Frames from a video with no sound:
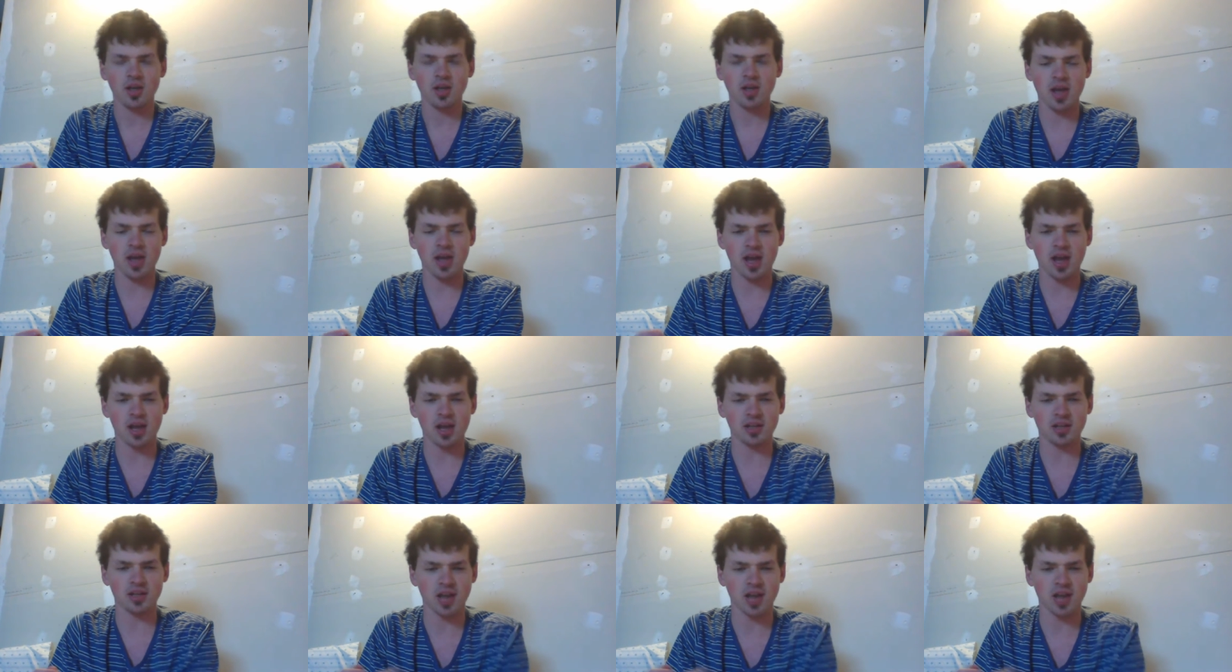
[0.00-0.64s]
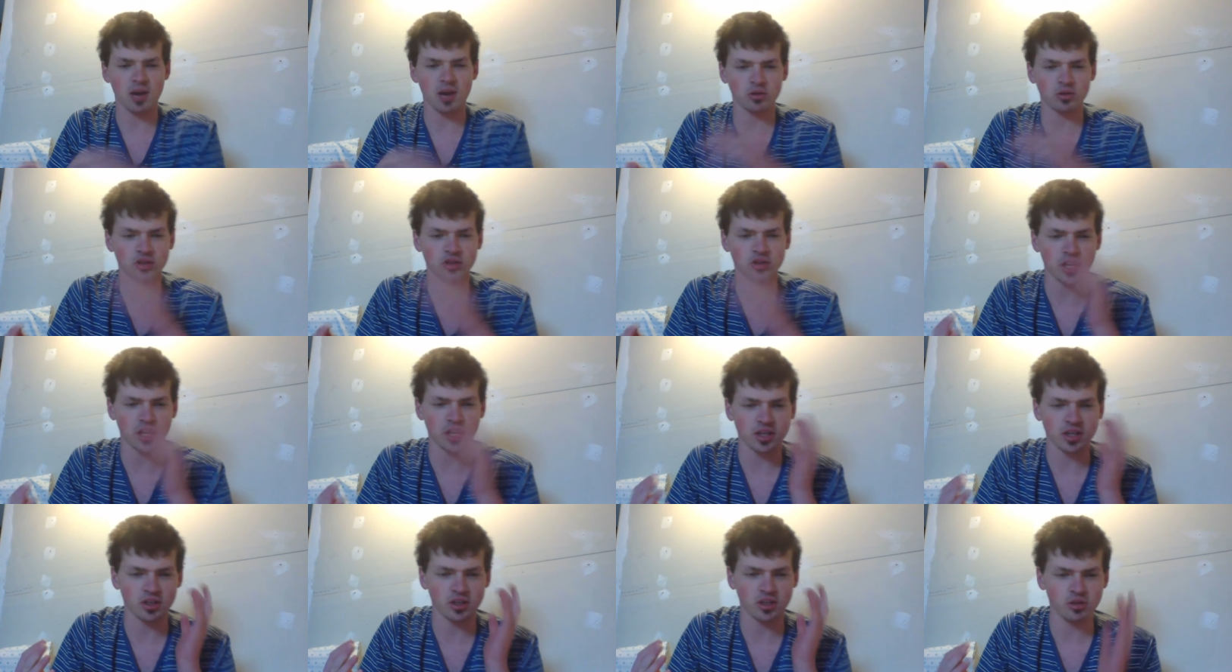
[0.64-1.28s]
And I will try
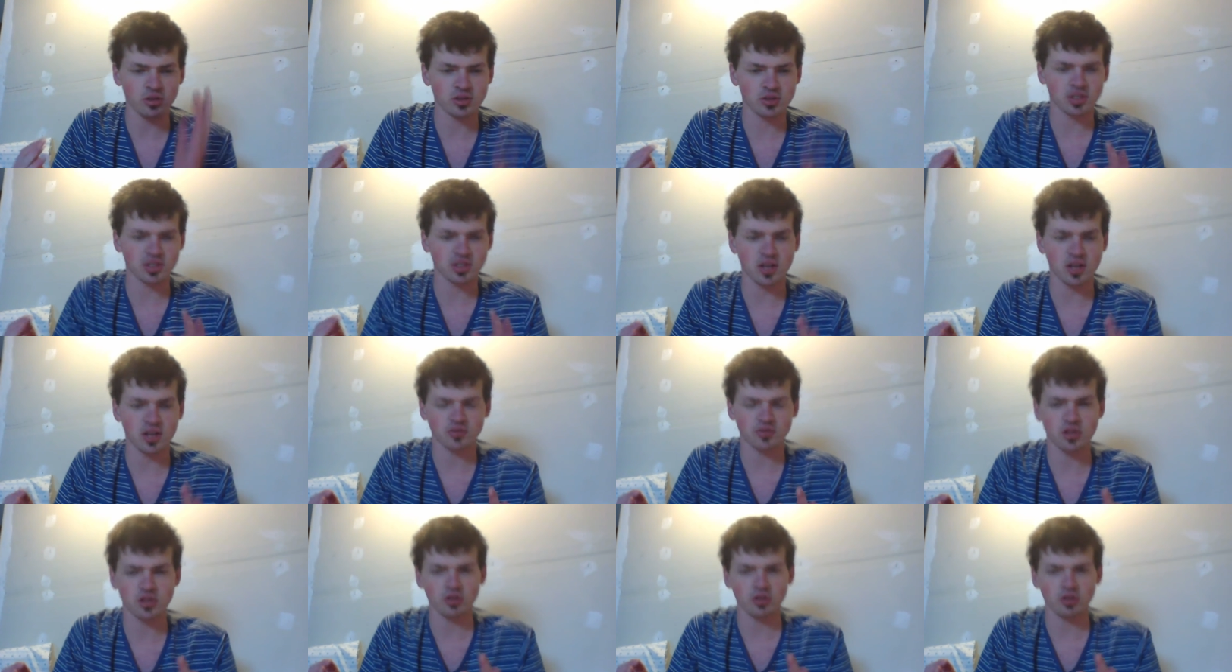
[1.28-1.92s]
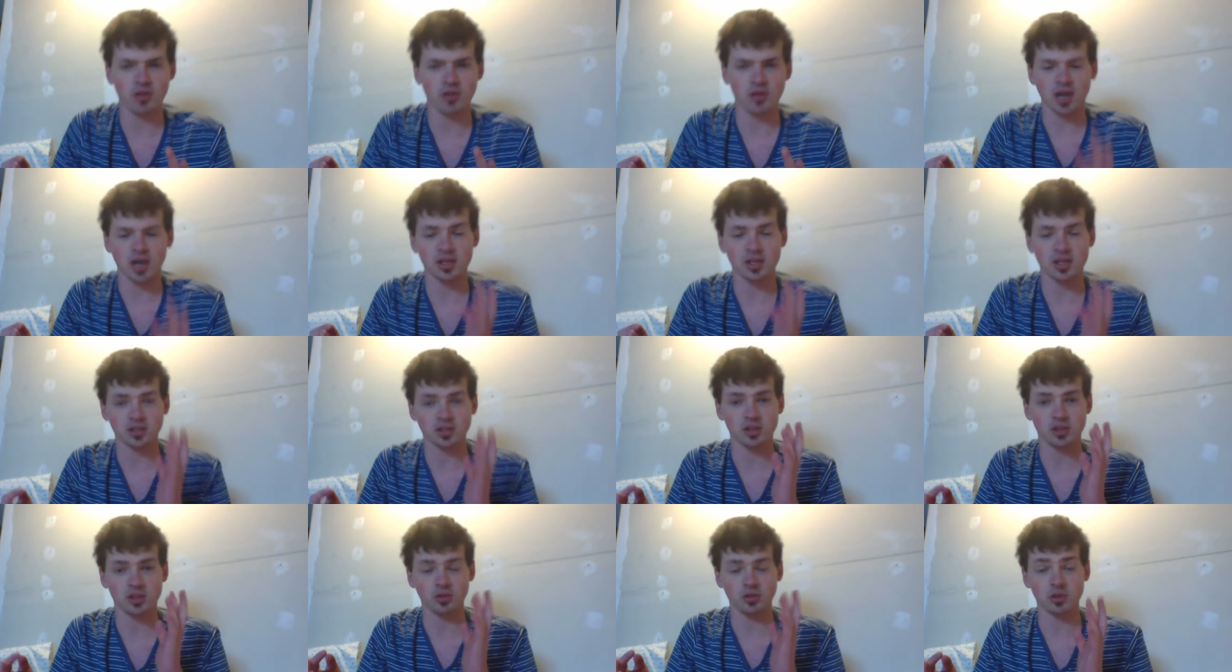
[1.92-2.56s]
to get new stuff to you guys
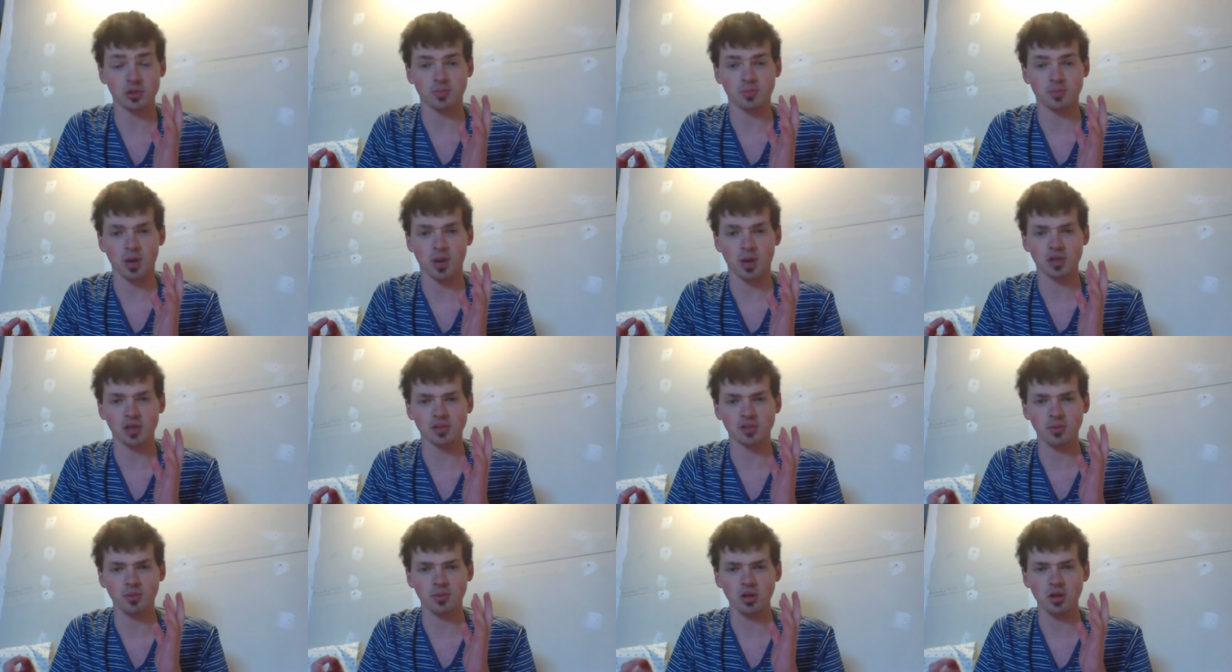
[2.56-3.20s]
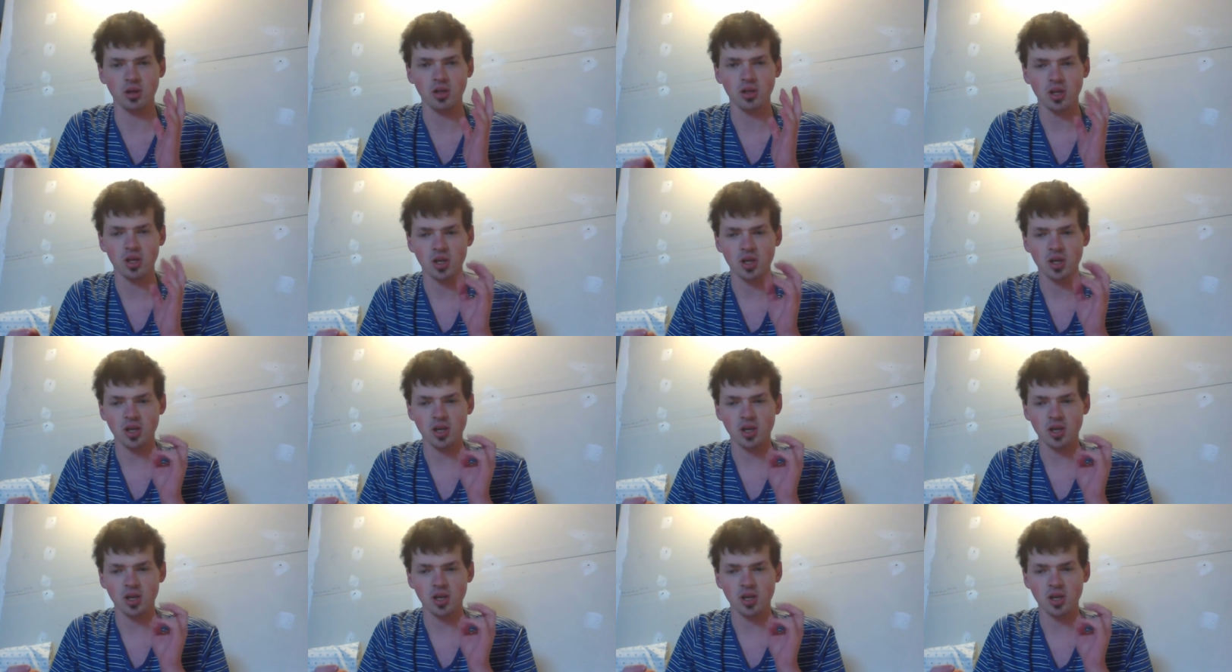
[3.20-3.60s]
as soon as possible.